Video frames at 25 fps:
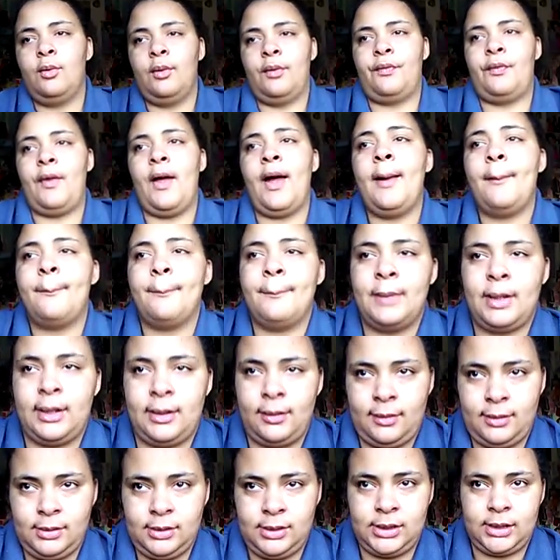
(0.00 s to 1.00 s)
with that
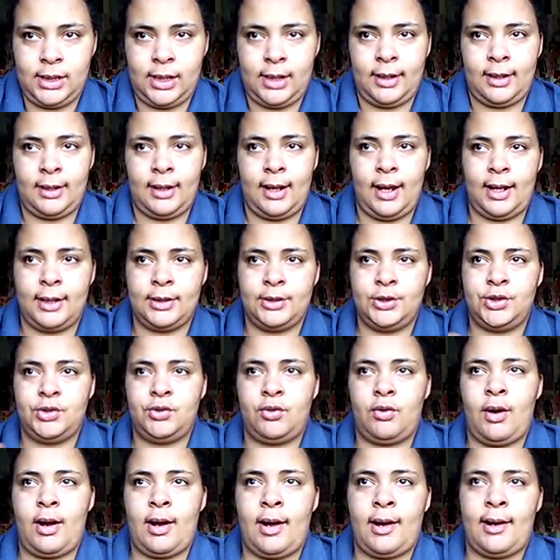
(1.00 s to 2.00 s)
being said, I
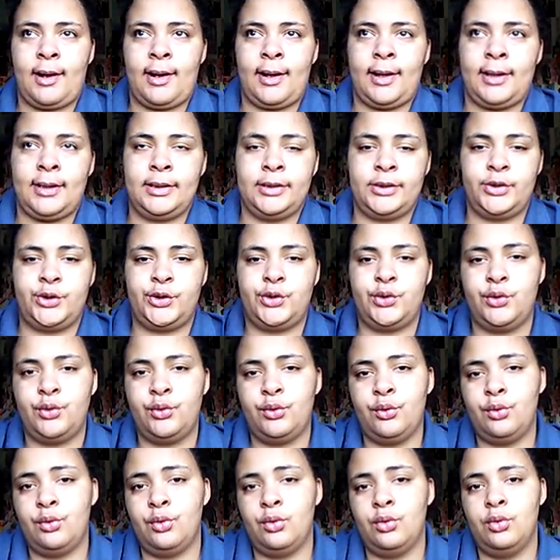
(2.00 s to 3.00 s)
try
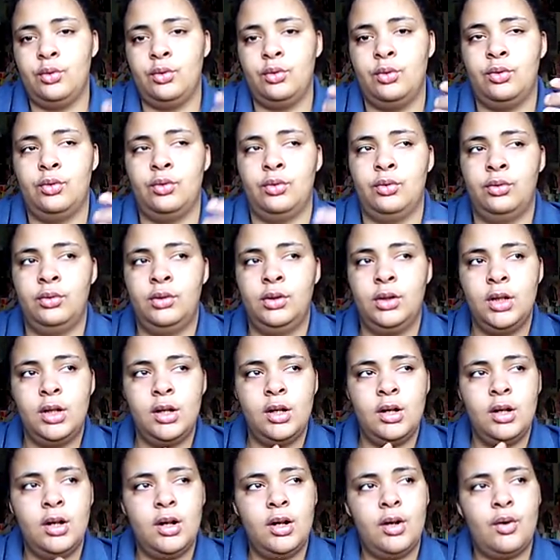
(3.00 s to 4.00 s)
to
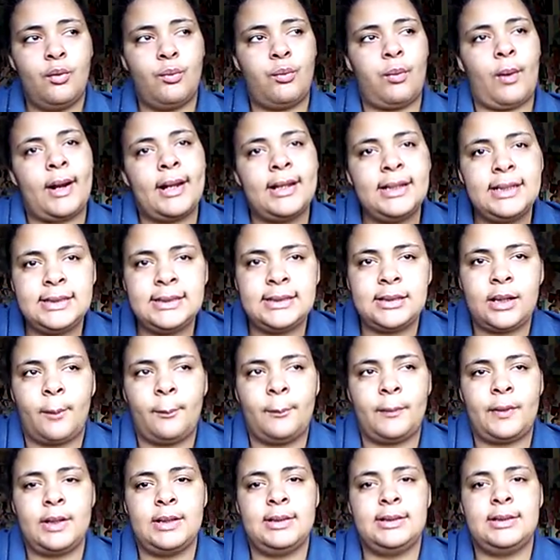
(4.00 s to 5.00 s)
write
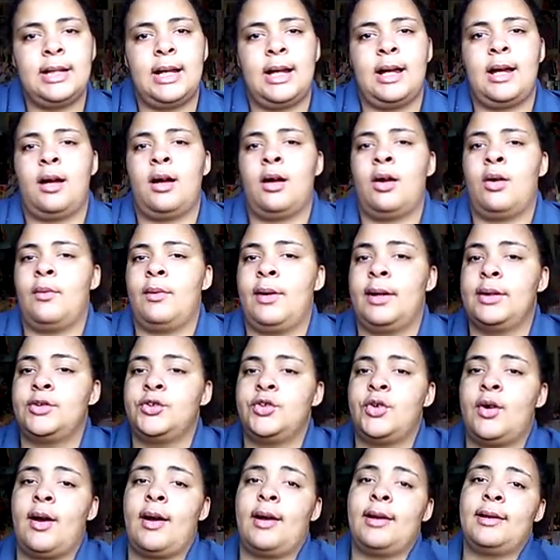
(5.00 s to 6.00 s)
something down. I
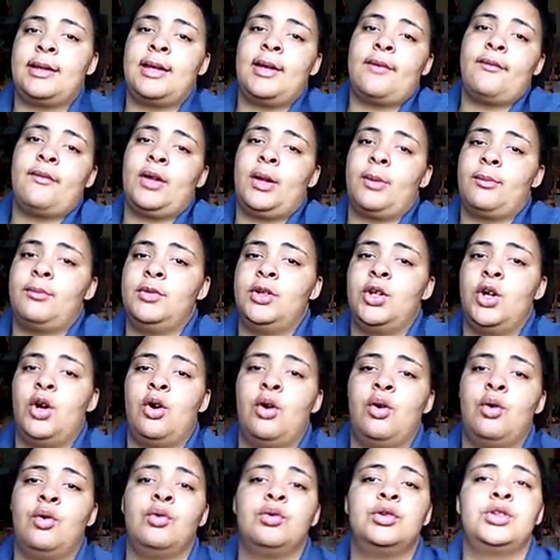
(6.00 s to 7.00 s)
tried giving him
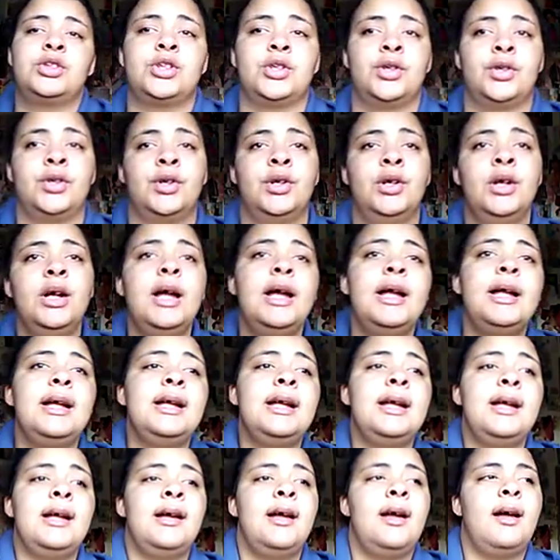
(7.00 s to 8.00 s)
notes, or,
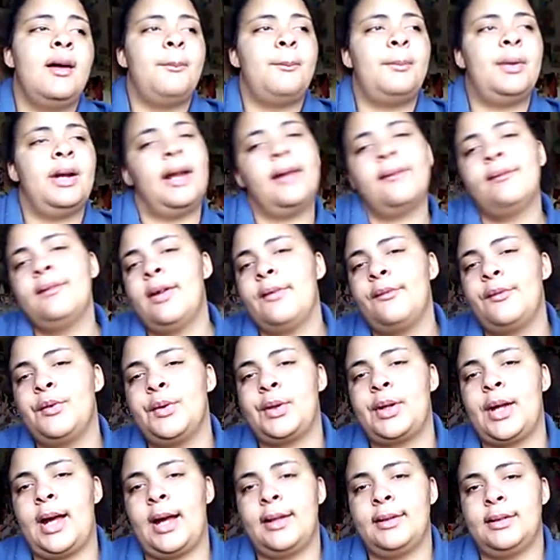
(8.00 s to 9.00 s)
but I've
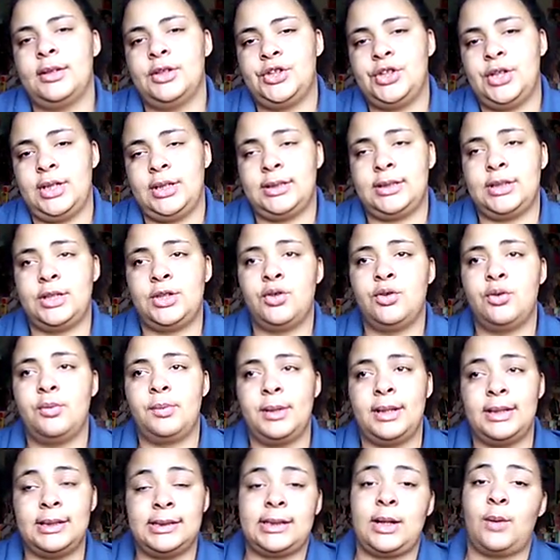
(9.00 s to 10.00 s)
never gotten a chance to do
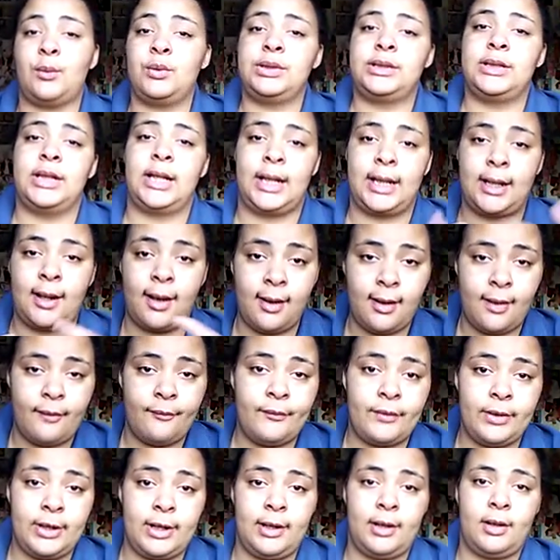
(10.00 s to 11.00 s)
it because I wasn't
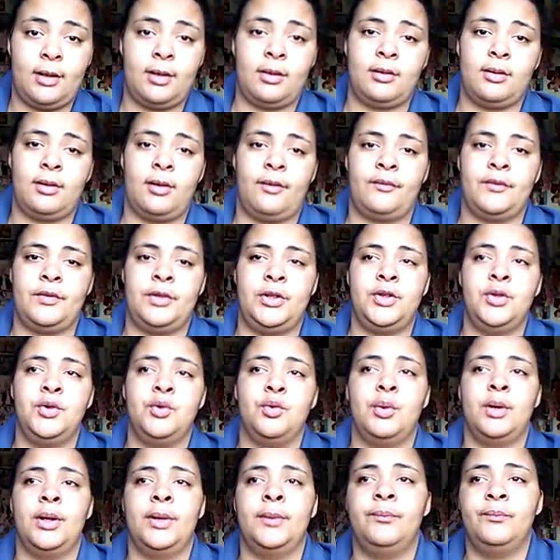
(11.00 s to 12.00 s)
confident enough to
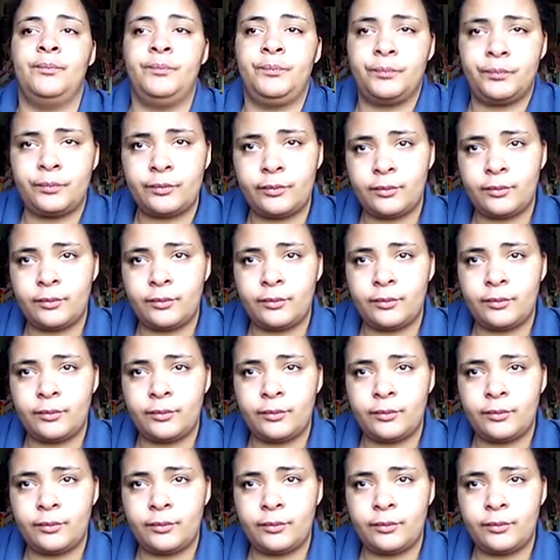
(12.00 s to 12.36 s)
do it.